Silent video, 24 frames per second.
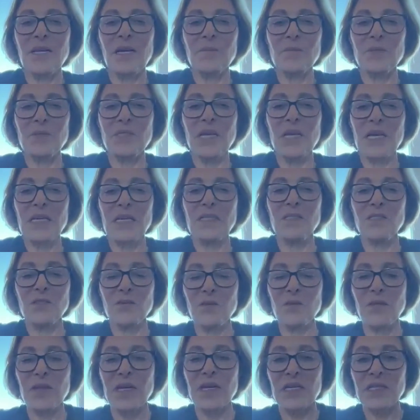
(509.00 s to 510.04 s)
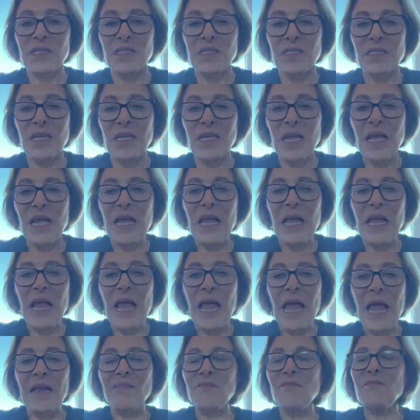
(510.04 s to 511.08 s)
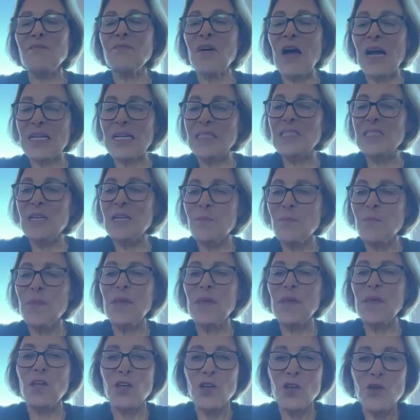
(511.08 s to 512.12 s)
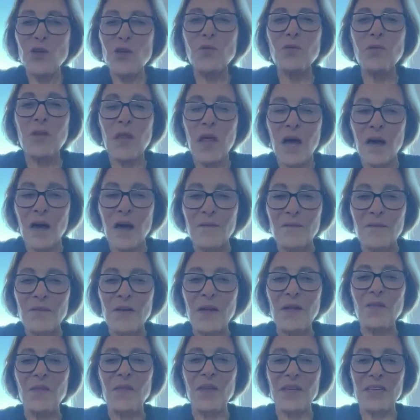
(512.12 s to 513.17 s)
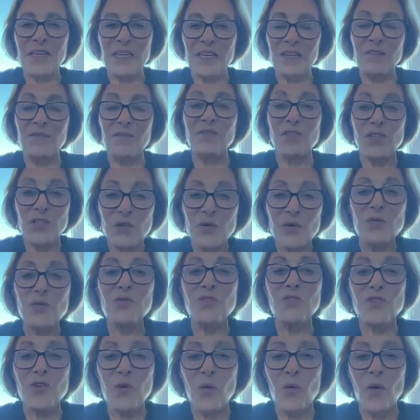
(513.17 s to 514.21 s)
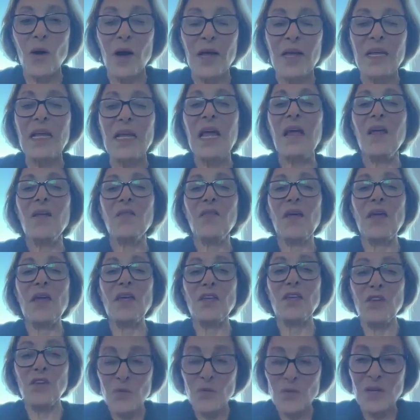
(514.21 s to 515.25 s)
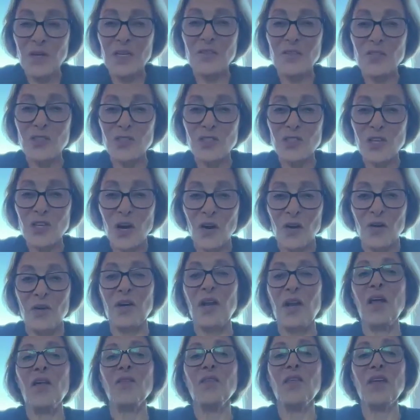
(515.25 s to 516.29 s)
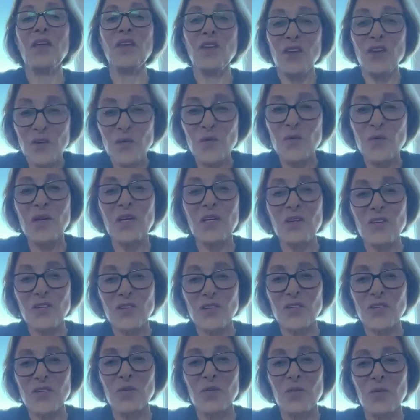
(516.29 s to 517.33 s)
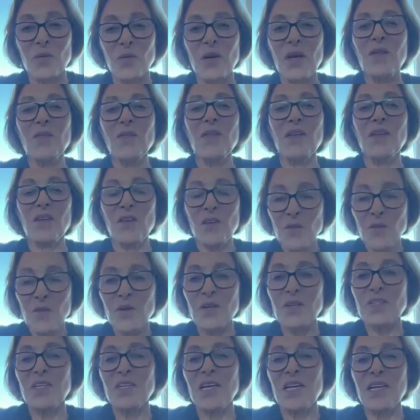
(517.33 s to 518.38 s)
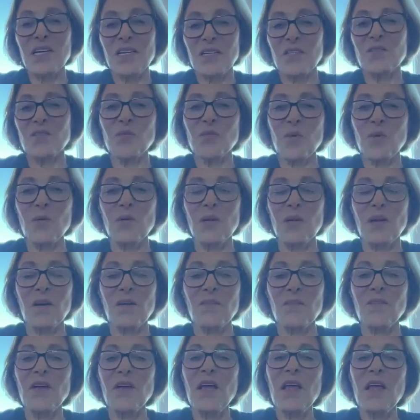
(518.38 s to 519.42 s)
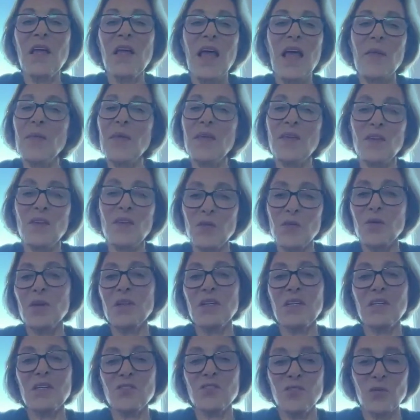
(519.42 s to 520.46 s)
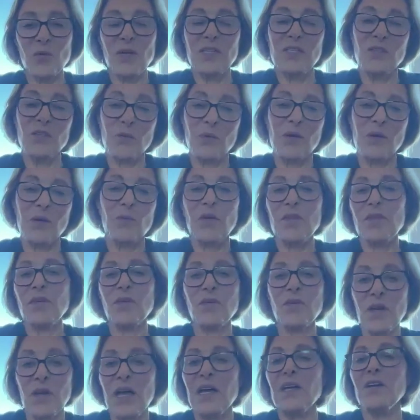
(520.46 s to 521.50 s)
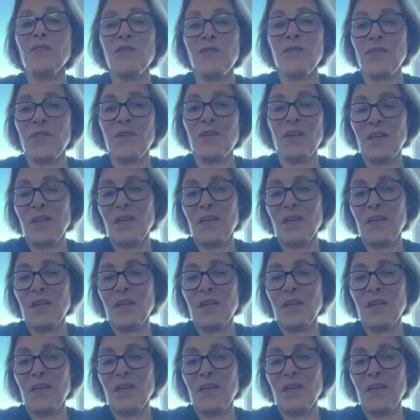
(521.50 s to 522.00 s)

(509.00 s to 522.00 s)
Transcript: I'm saying do this and find something you love that gives you joy, that you can start, that you can do, that you can take control of, and that you can enjoy doing with your life.